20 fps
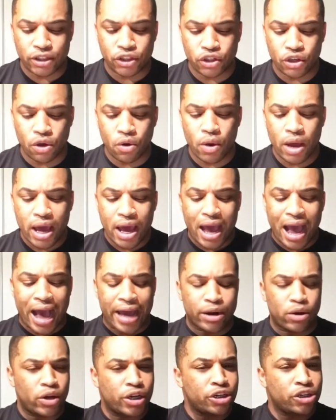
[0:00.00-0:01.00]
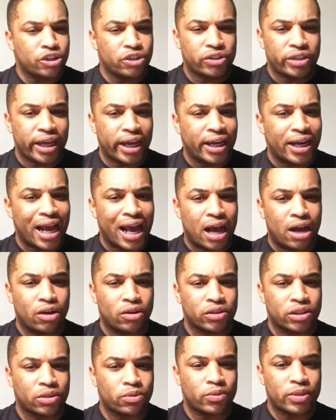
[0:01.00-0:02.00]
And so I don't understand
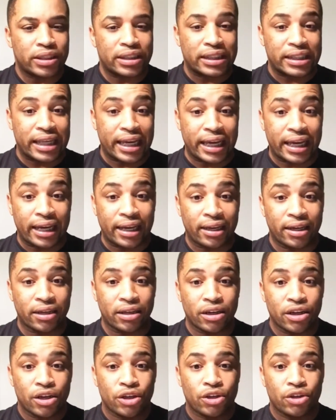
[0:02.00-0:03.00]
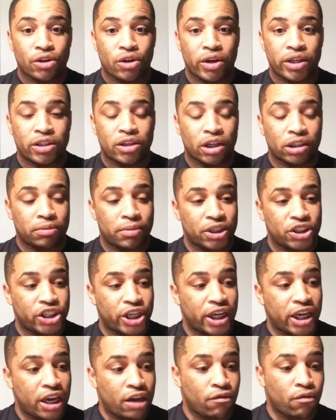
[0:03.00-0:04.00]
how someone's saying, he talked
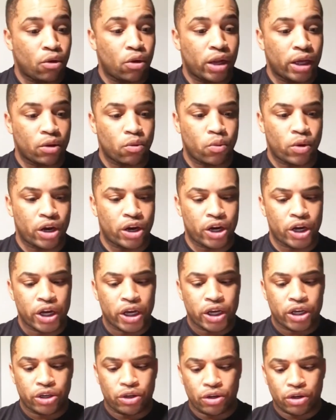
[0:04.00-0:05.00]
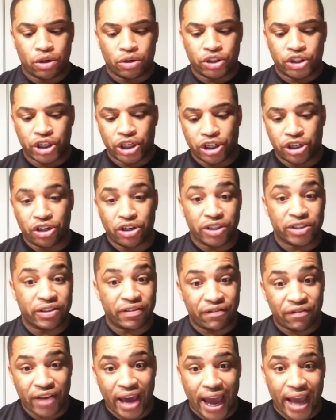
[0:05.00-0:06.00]
about J.K. Rowling where, gender
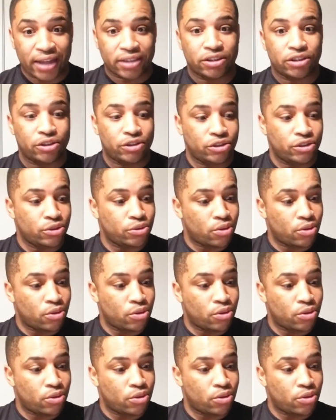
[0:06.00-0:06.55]
is a fact.